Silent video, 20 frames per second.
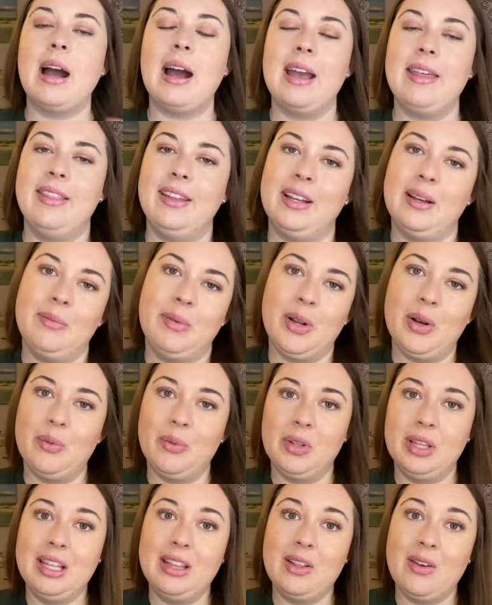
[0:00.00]
I think I'm going to
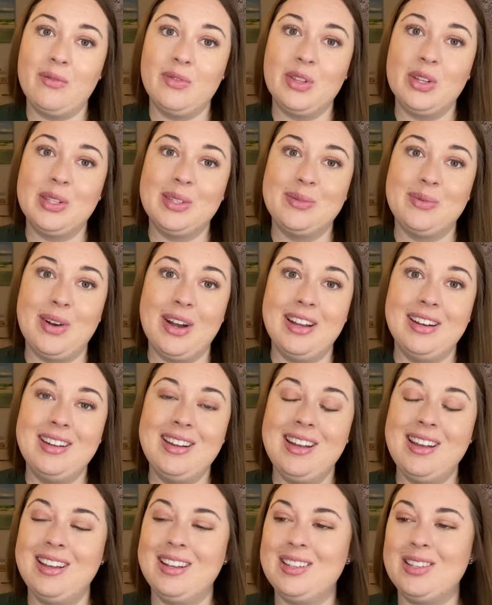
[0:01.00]
really love this one.
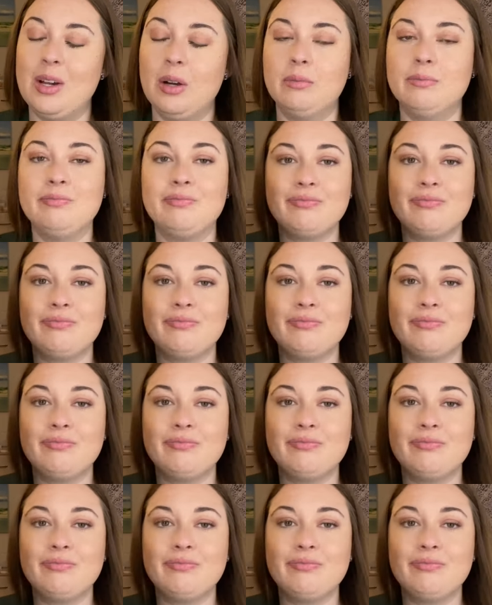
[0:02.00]
So